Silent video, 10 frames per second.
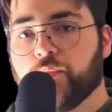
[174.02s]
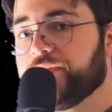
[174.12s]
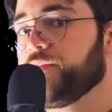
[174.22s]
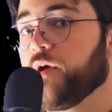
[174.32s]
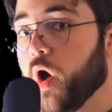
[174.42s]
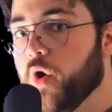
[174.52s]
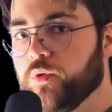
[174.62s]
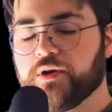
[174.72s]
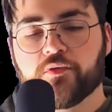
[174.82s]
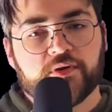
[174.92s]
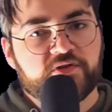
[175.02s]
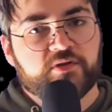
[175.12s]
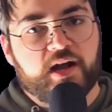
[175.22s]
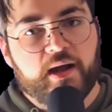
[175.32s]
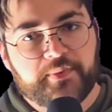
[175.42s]
Whether you own an original
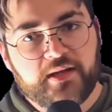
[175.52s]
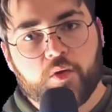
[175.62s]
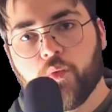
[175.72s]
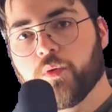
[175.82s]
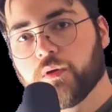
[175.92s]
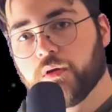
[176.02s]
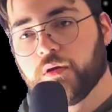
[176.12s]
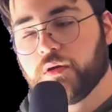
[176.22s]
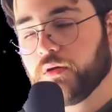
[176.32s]
copy or